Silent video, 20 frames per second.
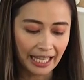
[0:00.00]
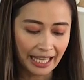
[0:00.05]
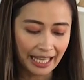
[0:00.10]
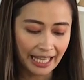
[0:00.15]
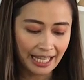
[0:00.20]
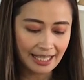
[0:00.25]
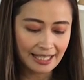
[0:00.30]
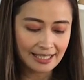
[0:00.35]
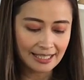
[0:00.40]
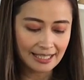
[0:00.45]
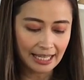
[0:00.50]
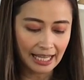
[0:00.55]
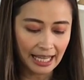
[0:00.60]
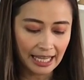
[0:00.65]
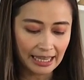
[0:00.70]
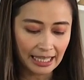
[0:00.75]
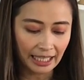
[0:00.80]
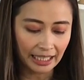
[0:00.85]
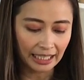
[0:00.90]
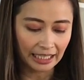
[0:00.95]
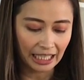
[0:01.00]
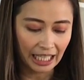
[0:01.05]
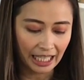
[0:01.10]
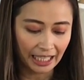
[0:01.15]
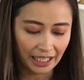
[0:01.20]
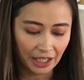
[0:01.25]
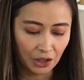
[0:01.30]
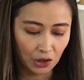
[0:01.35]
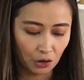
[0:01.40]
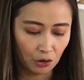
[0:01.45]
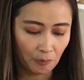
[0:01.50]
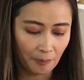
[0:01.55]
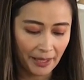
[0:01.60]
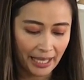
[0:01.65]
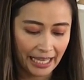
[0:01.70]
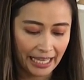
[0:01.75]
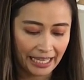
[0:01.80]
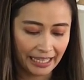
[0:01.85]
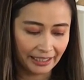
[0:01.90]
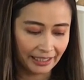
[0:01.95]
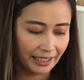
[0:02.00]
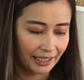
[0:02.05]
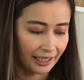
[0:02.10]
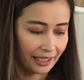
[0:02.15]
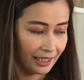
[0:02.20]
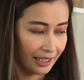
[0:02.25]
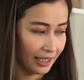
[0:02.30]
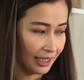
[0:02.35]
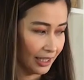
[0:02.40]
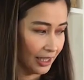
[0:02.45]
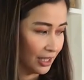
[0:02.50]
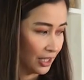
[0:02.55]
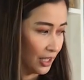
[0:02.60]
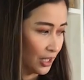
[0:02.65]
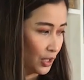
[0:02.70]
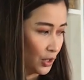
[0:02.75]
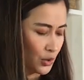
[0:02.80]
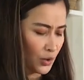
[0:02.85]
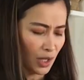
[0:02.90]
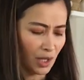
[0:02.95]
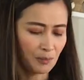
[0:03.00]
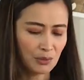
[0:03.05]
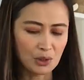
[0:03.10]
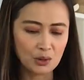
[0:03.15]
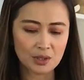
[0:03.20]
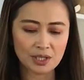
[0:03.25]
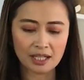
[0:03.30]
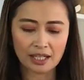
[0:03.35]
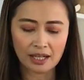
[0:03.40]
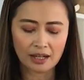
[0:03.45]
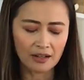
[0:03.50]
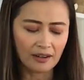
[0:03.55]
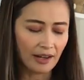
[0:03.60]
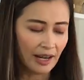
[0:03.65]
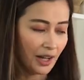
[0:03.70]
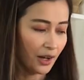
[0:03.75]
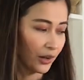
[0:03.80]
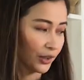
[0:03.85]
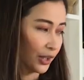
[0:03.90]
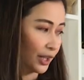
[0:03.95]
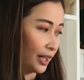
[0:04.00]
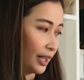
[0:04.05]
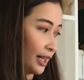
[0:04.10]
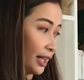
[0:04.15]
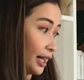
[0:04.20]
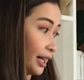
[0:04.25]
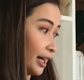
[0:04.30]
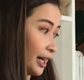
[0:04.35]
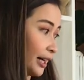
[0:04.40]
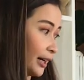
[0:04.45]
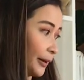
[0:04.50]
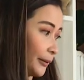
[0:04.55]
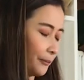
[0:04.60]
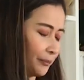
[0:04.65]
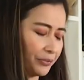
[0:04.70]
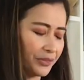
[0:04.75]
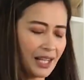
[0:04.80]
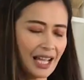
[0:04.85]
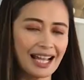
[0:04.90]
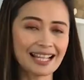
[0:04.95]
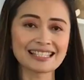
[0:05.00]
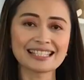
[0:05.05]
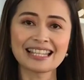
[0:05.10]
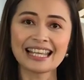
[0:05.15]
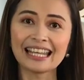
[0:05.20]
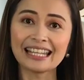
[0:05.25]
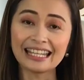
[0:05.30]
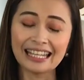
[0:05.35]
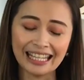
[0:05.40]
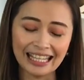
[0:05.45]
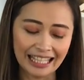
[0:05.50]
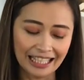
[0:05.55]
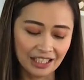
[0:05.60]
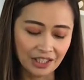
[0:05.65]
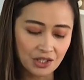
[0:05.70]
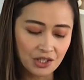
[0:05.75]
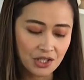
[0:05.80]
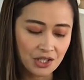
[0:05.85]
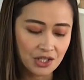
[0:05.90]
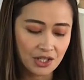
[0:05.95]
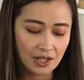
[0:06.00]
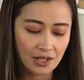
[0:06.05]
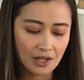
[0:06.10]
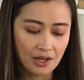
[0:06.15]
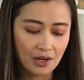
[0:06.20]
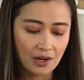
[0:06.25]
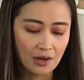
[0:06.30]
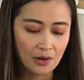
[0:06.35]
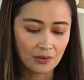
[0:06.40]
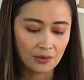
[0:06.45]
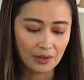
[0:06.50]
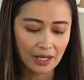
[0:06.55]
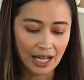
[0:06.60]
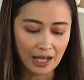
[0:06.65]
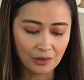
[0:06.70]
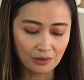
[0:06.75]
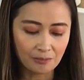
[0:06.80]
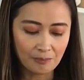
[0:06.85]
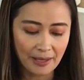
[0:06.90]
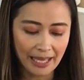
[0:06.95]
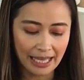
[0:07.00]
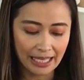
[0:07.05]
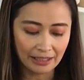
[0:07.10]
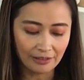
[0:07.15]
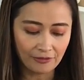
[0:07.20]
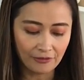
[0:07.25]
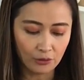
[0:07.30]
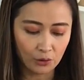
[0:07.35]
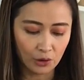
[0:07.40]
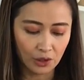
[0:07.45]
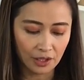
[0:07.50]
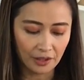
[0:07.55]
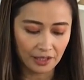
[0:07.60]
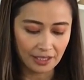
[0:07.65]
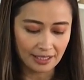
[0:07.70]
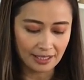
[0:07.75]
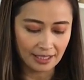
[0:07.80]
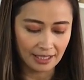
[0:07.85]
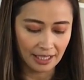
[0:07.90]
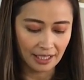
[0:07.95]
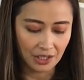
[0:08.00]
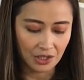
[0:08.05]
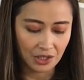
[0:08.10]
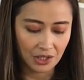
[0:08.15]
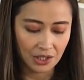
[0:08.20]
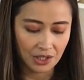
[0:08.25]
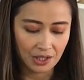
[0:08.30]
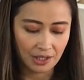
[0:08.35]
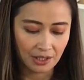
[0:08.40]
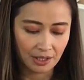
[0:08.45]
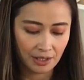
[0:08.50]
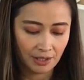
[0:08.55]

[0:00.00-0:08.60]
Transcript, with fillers: eggs sa laki ng inyong pan. So I'm using around um, a ten inch round pan for this dish.